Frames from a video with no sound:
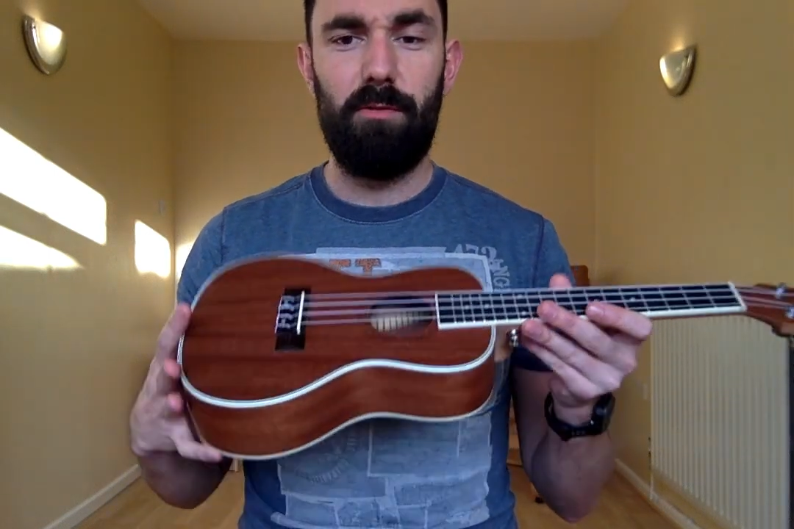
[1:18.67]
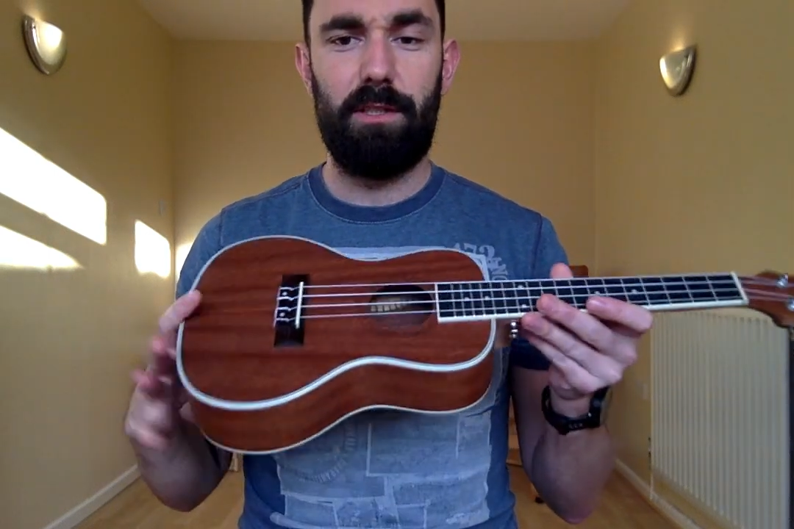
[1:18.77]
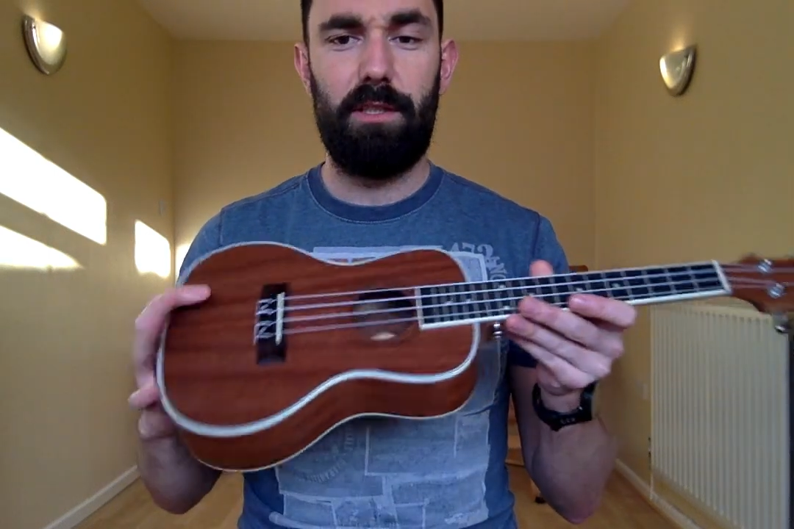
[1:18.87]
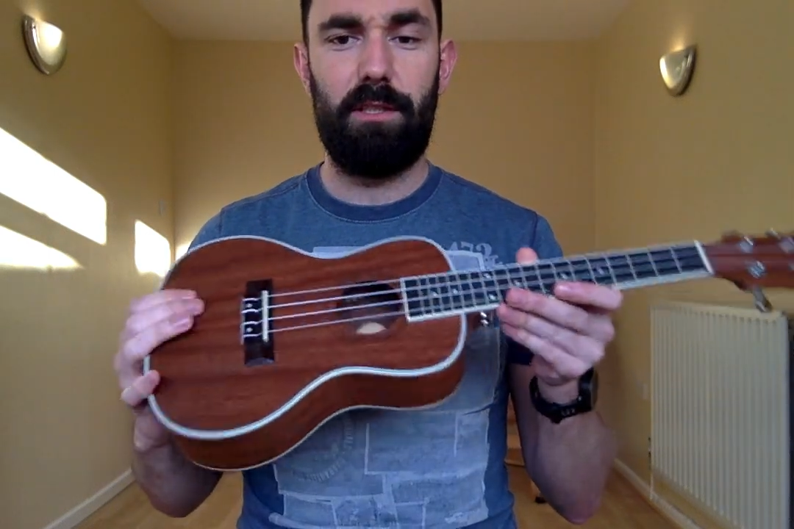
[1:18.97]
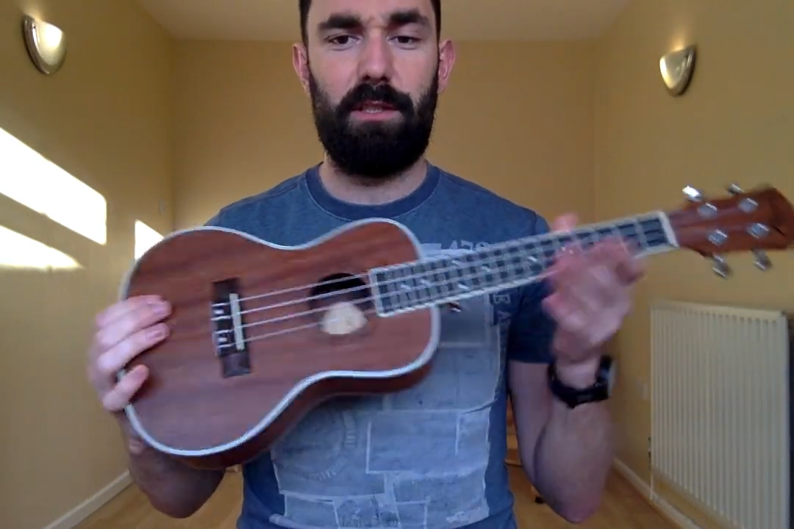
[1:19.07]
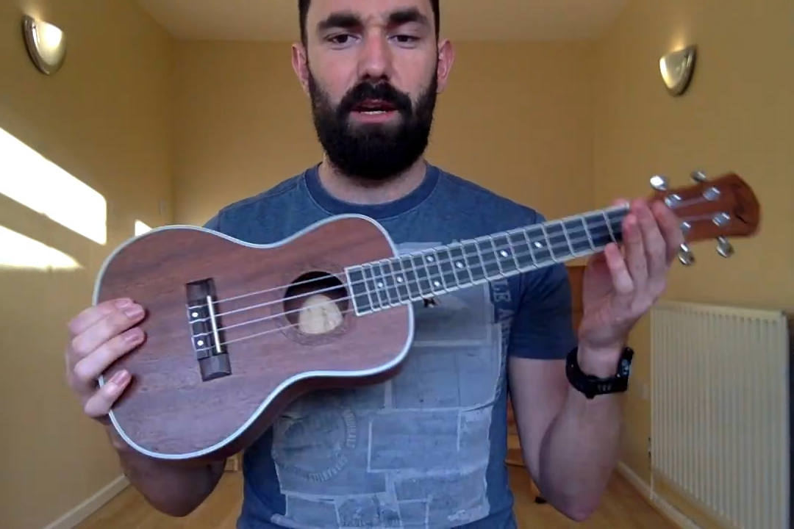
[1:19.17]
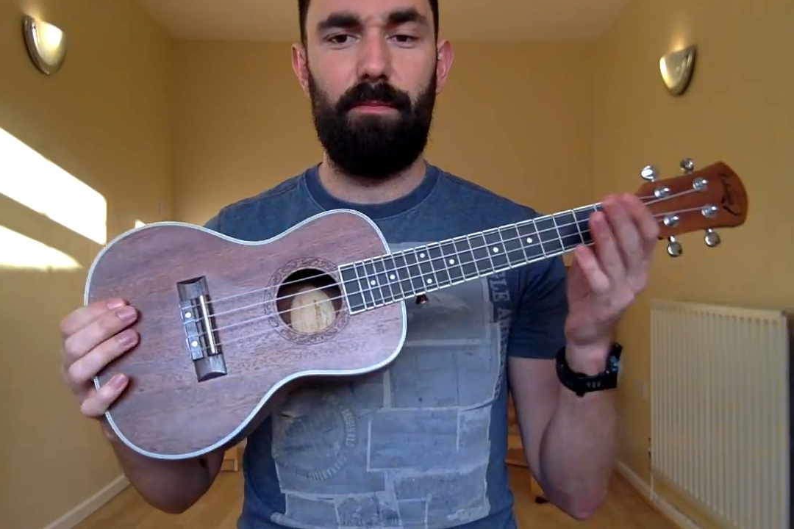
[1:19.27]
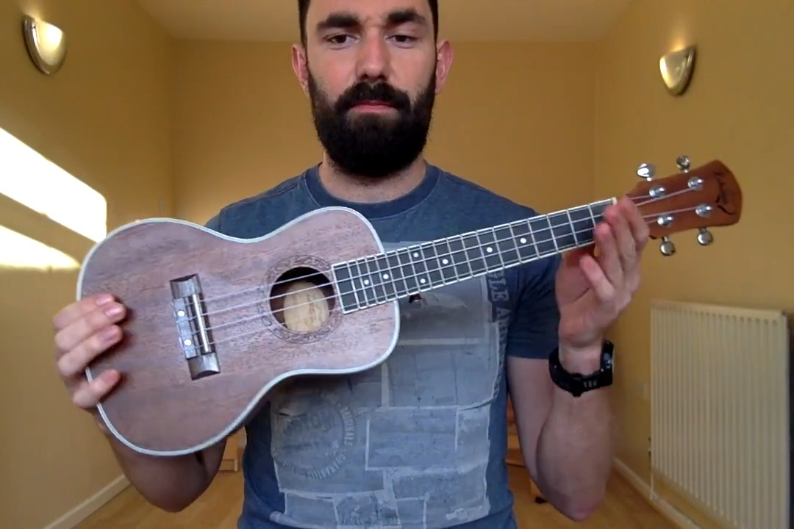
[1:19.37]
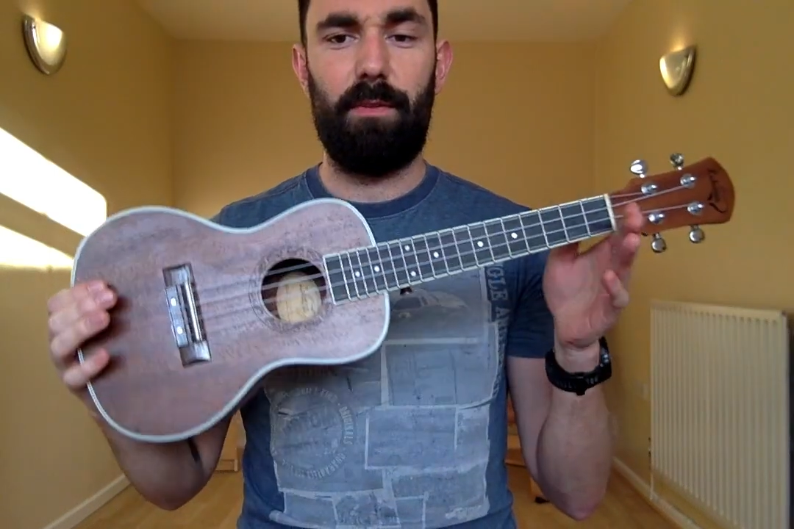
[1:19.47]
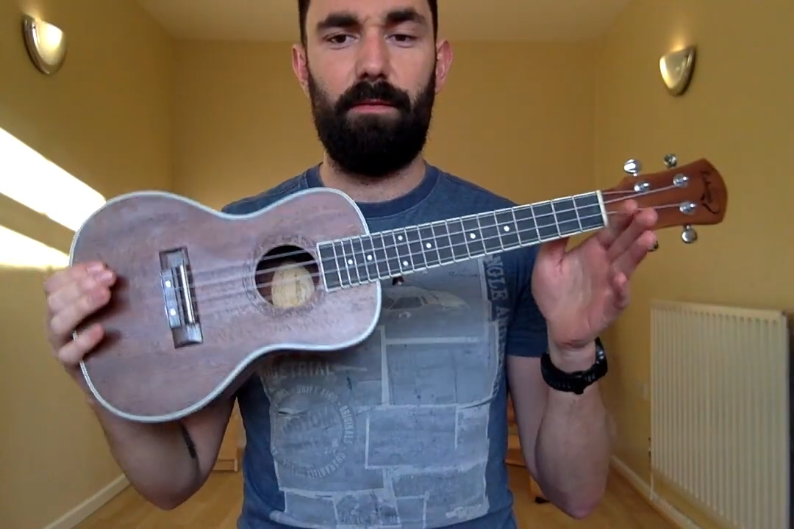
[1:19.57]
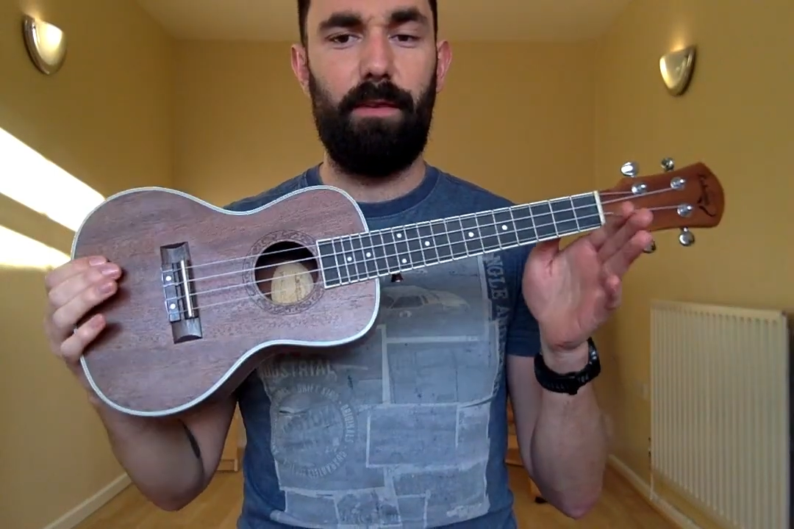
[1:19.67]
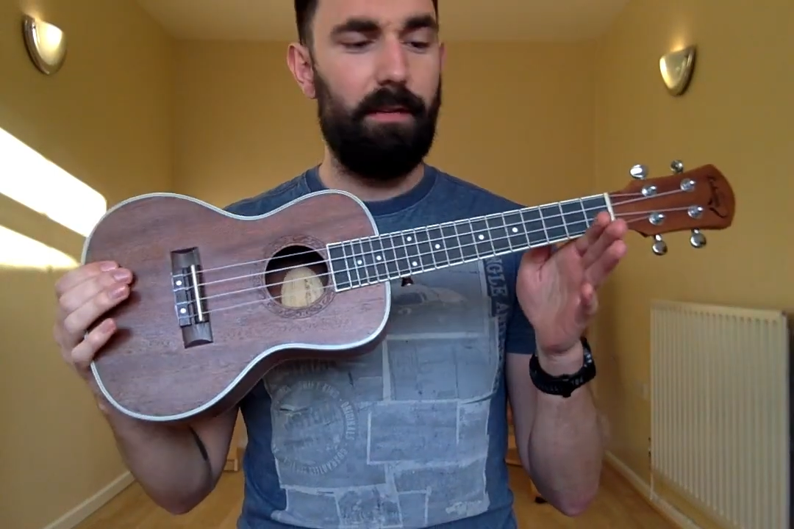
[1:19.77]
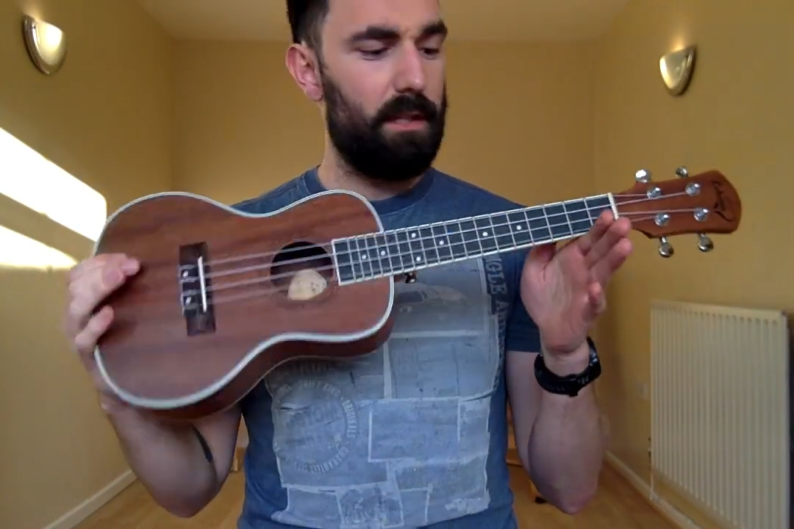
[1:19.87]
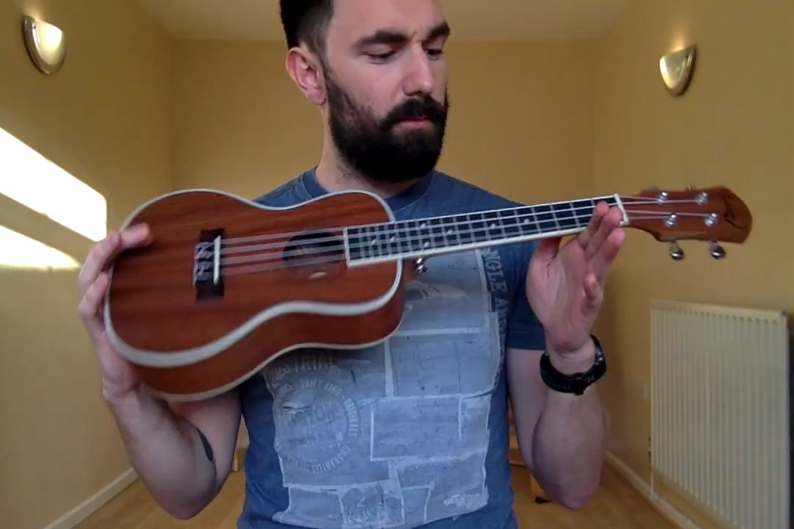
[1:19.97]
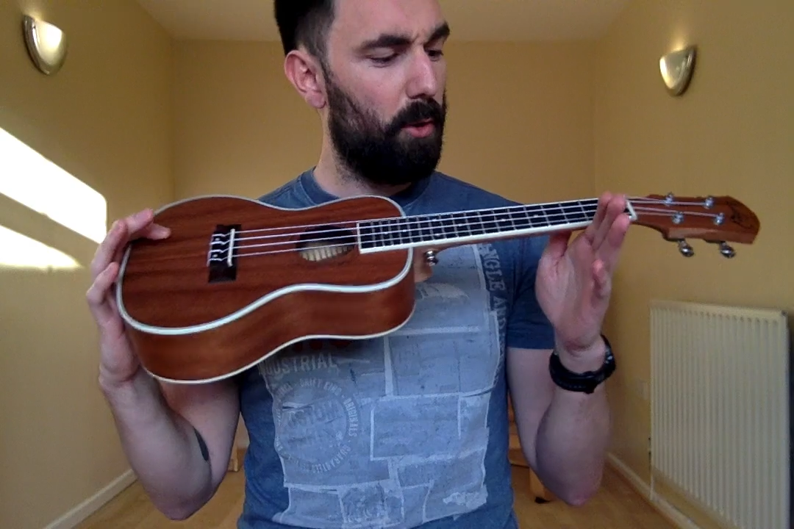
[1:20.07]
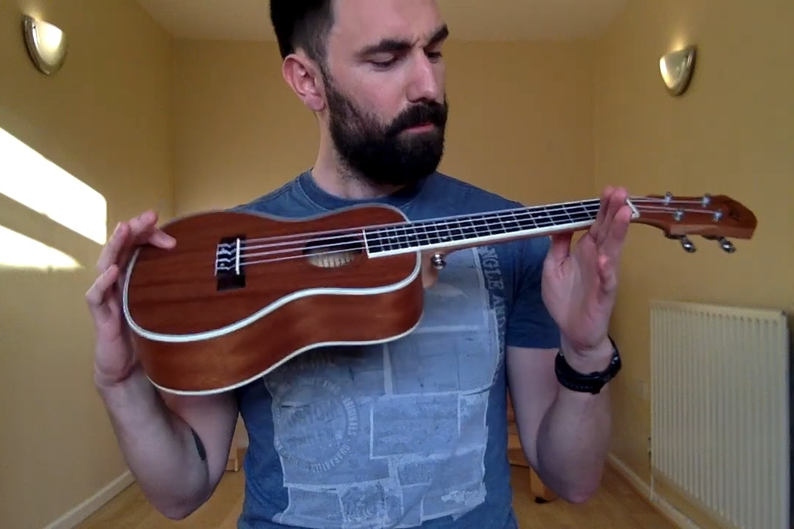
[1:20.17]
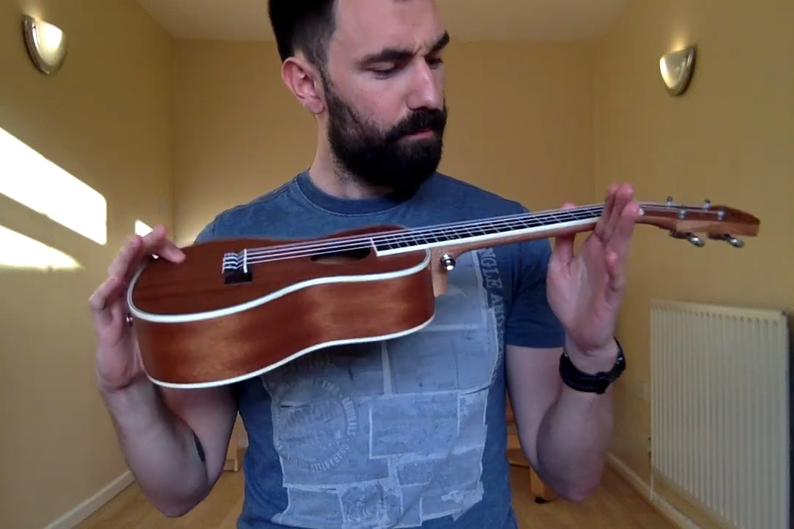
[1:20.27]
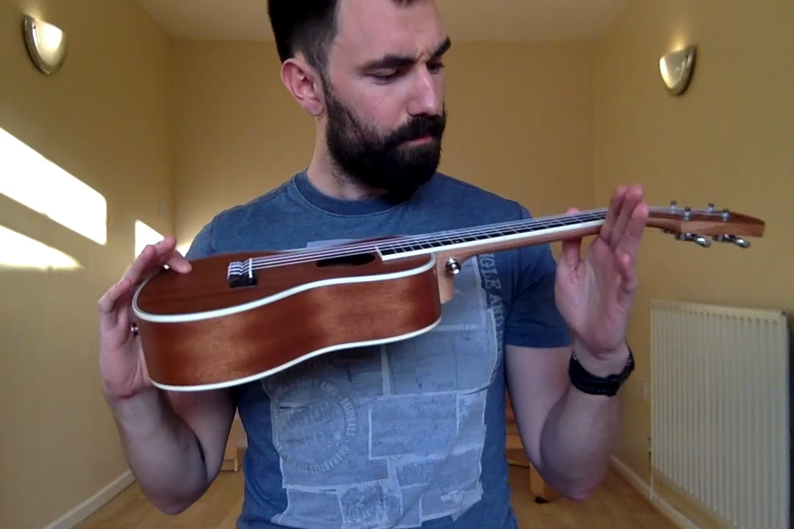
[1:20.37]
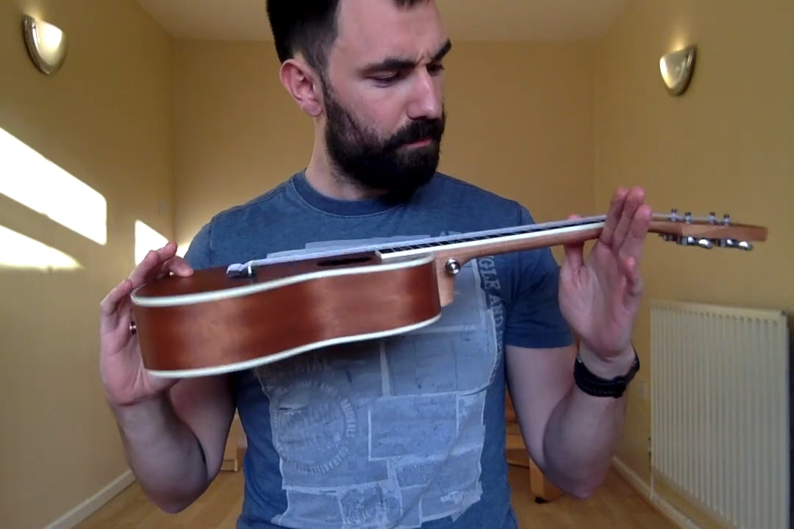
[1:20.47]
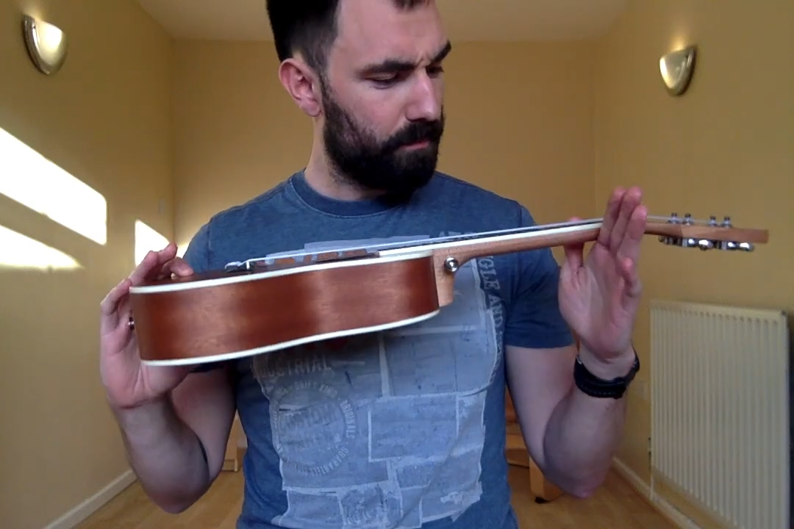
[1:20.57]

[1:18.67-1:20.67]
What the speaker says: which is very small,